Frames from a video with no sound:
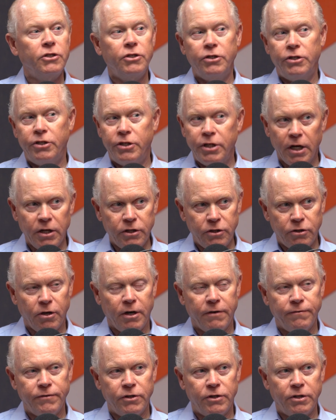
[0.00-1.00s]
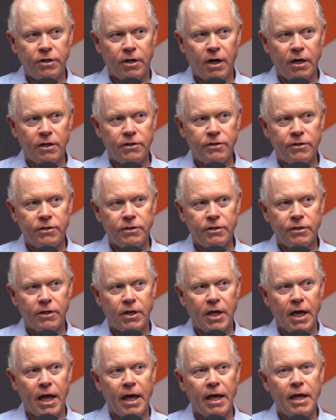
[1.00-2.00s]
just off the charts,
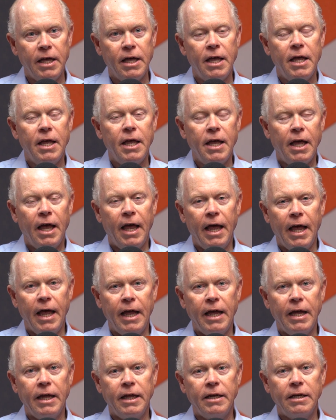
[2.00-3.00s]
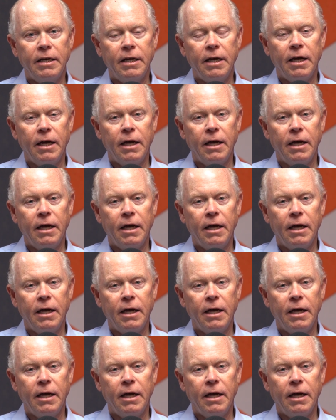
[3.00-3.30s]
okay? And